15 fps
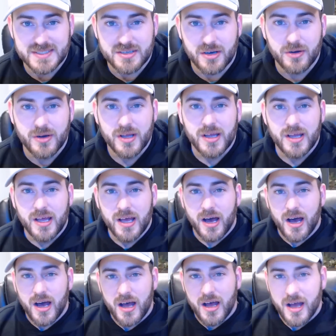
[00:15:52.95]
So
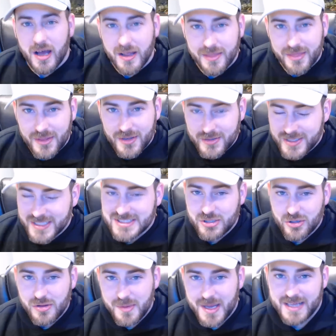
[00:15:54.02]
let's
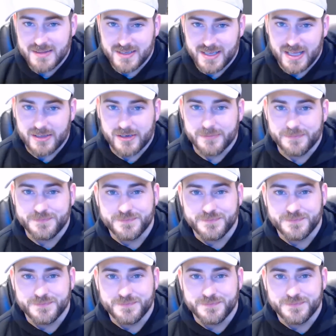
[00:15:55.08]
do the math together.